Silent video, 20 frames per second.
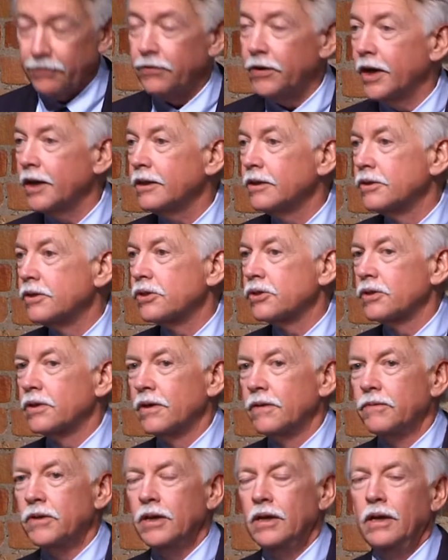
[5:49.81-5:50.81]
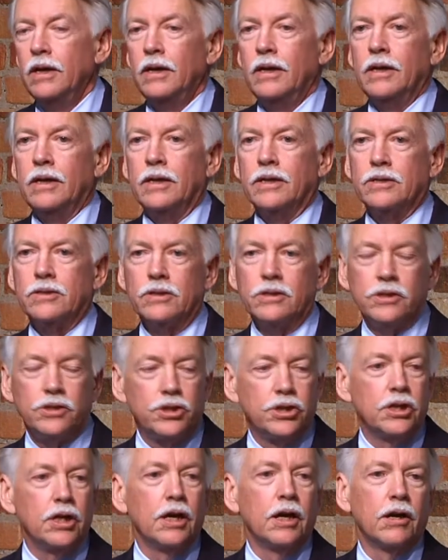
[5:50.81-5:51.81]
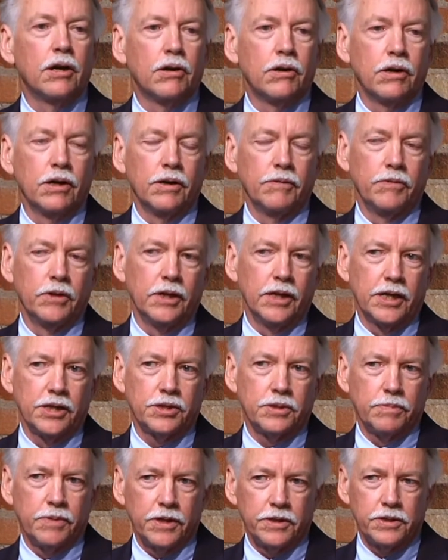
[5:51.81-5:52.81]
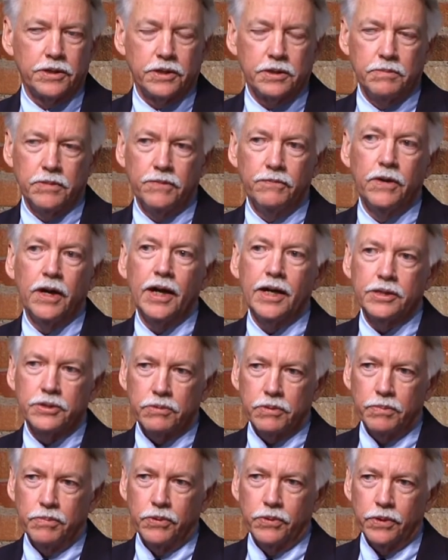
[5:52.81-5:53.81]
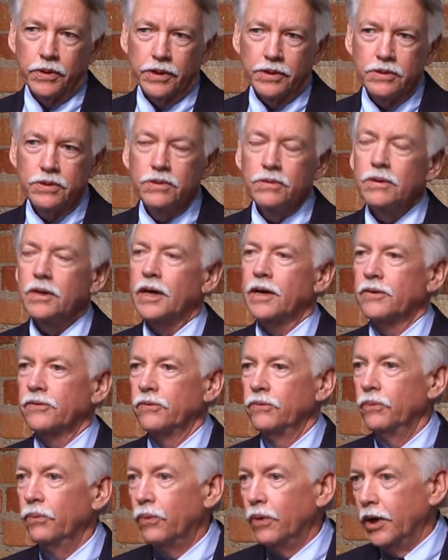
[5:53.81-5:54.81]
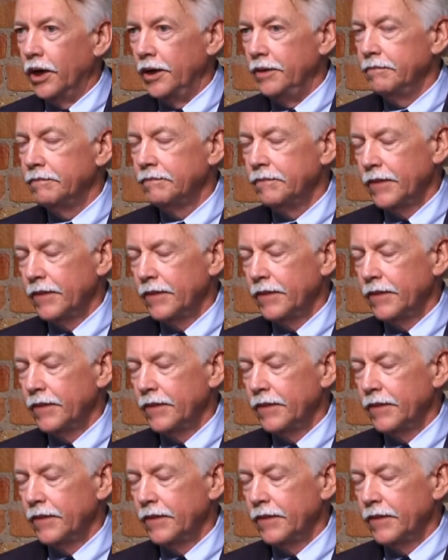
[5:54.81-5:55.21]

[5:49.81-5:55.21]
Franklin served as the chair of the National Park System Advisory Board in 2001.